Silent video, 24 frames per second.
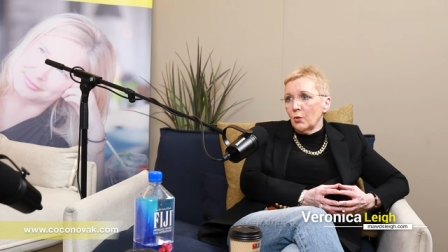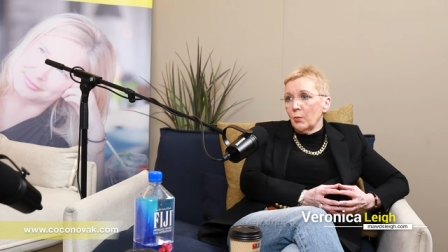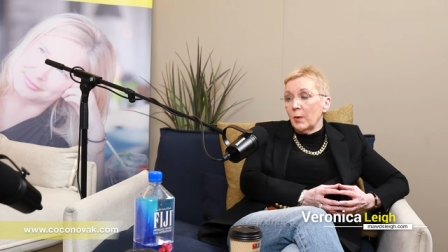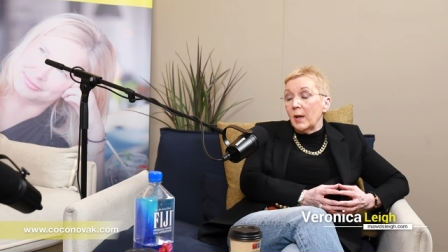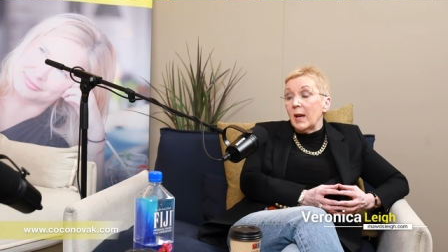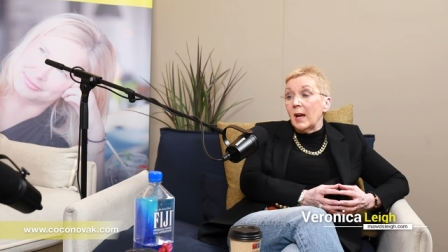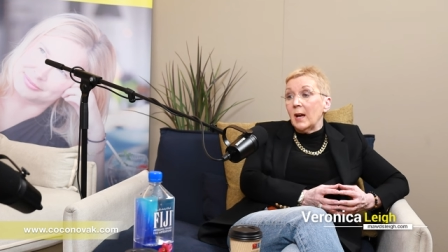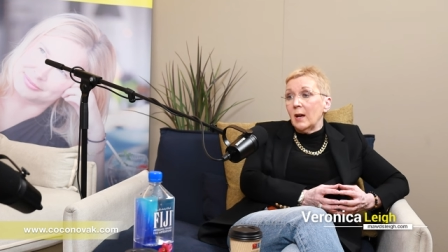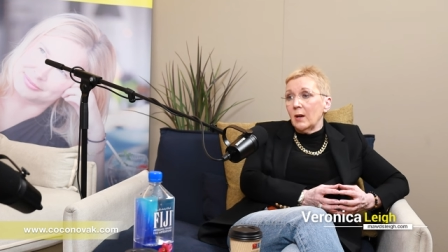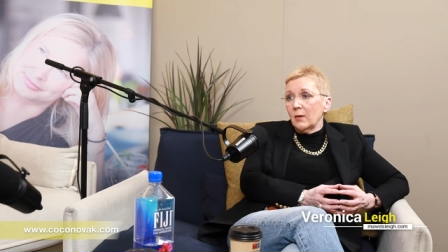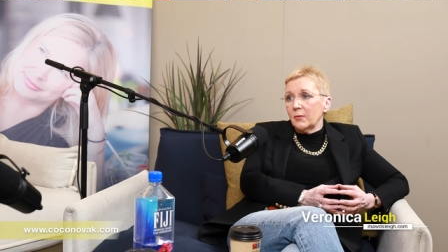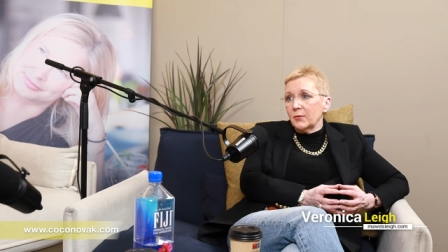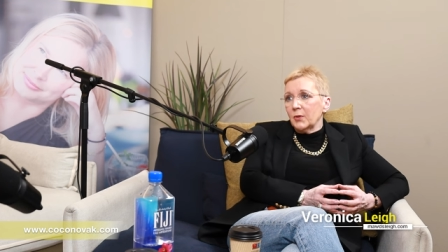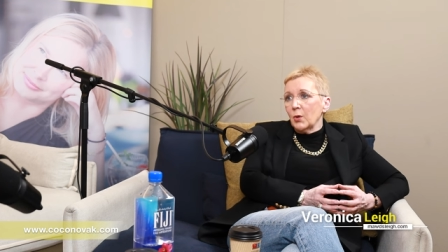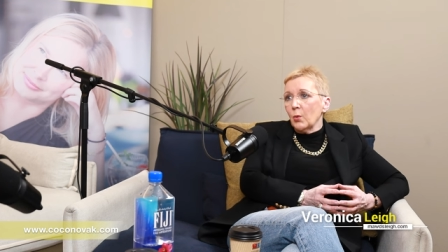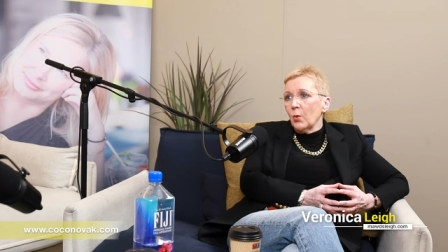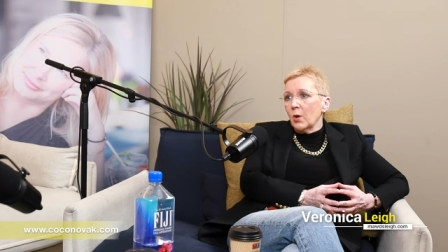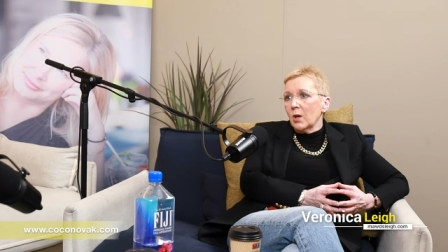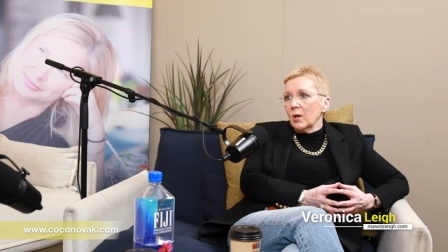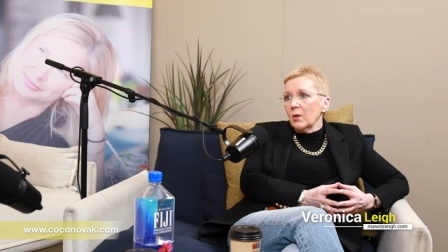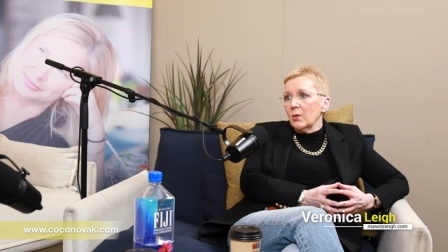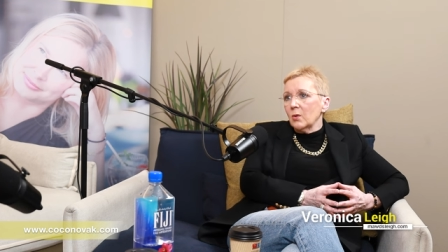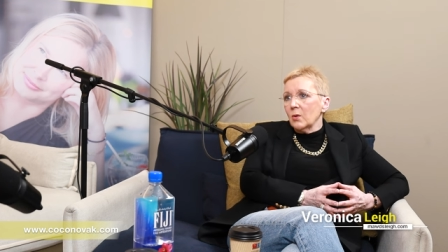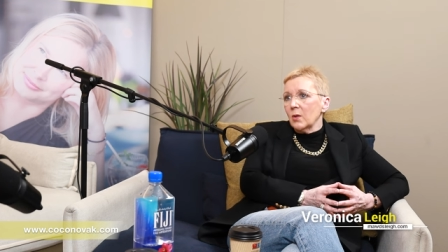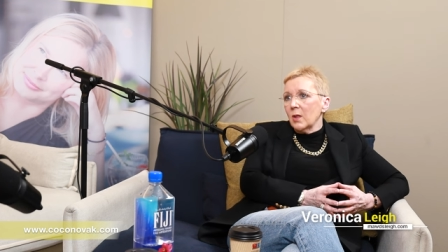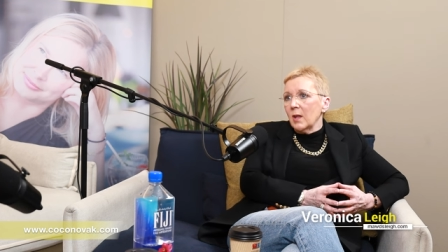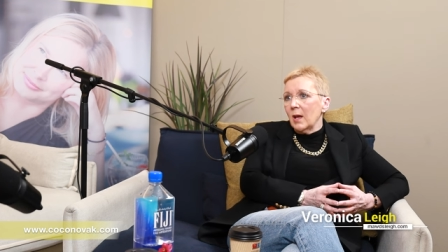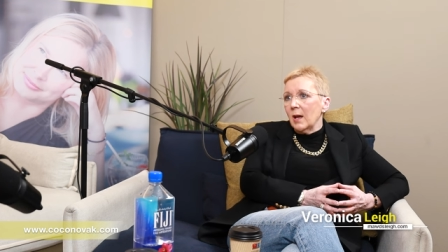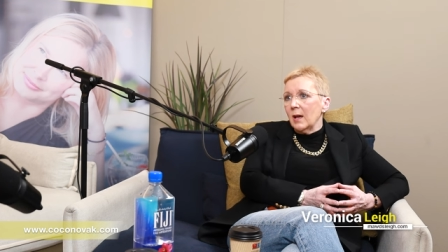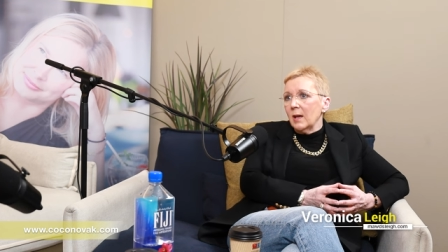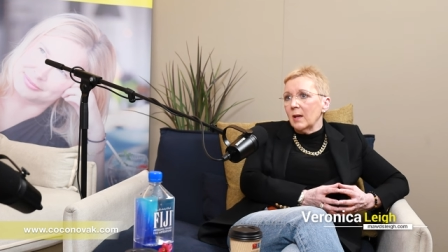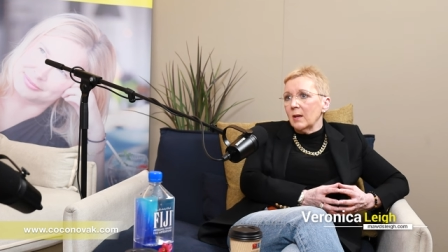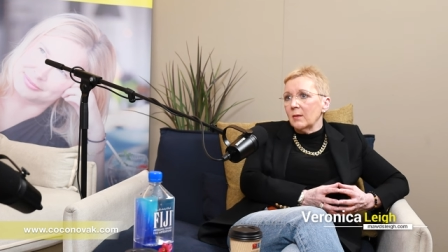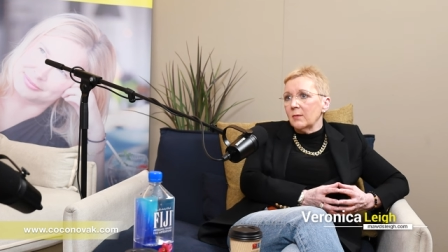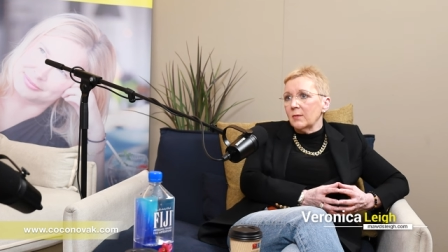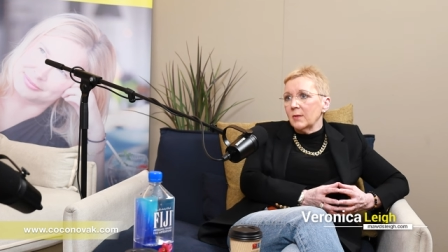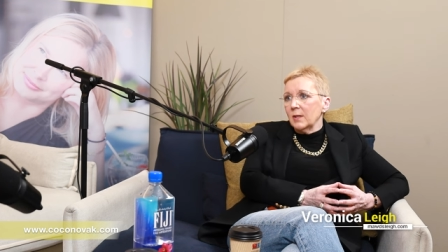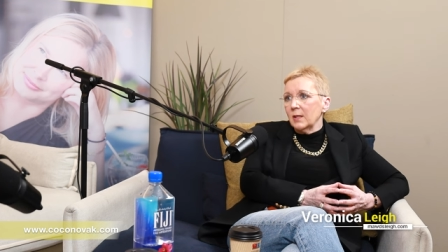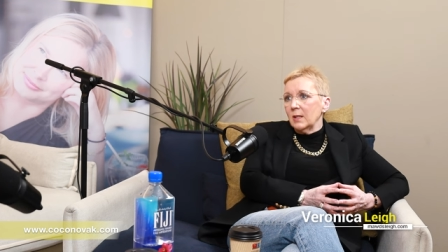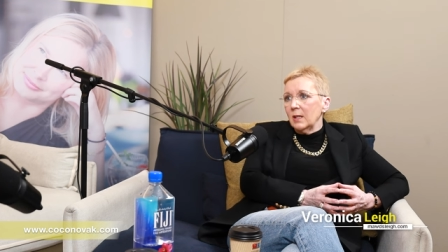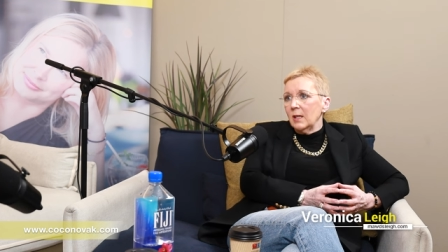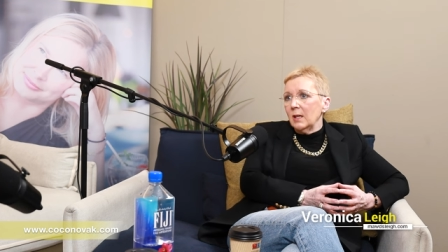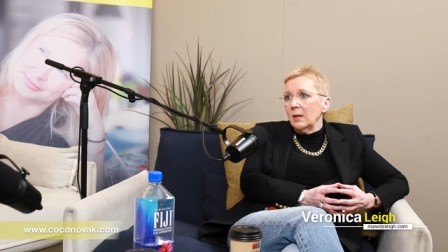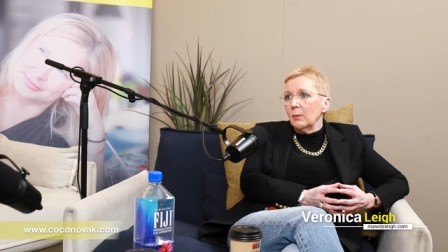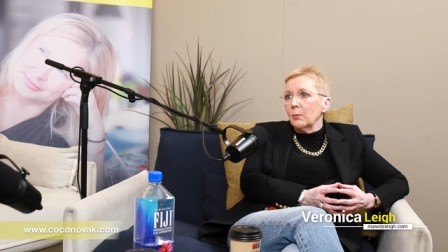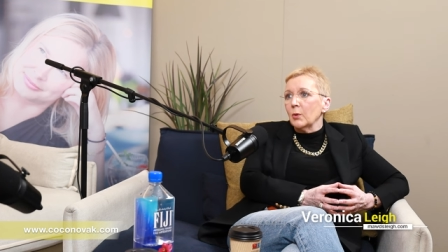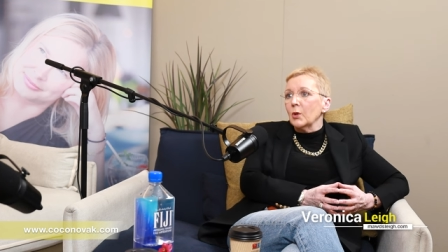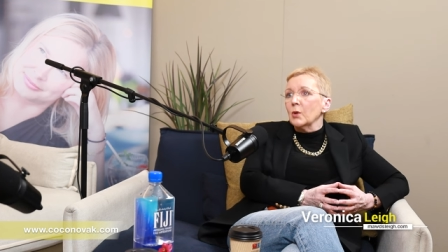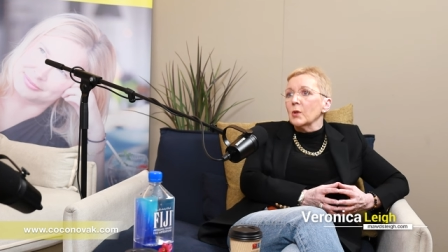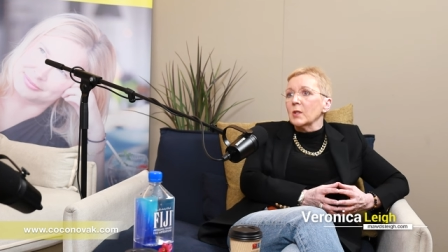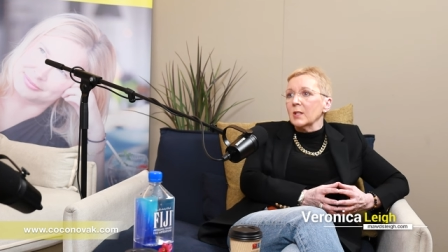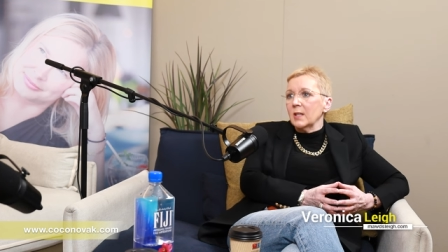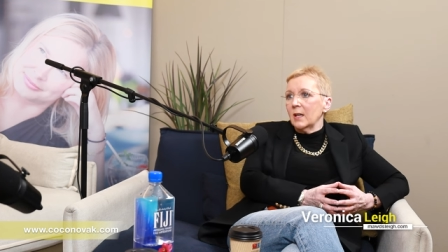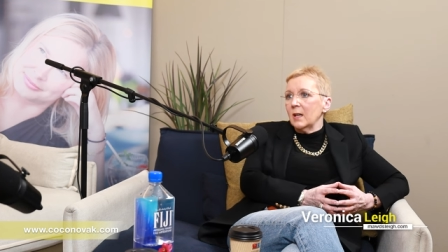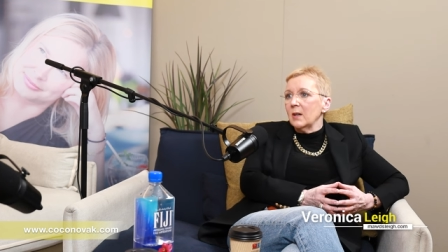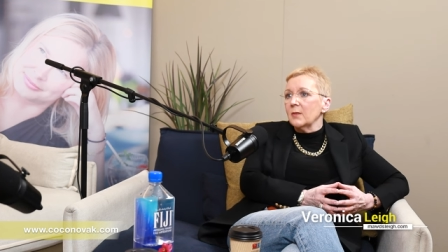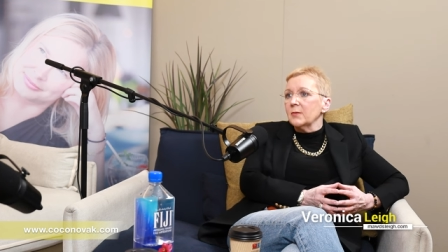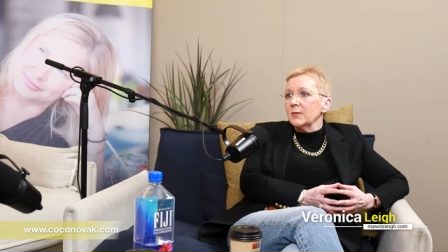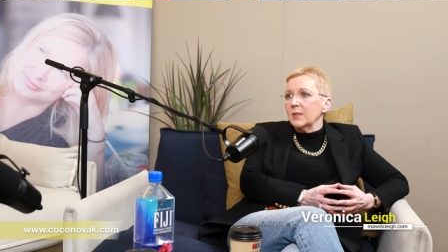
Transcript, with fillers: and I have to work on that every day because I have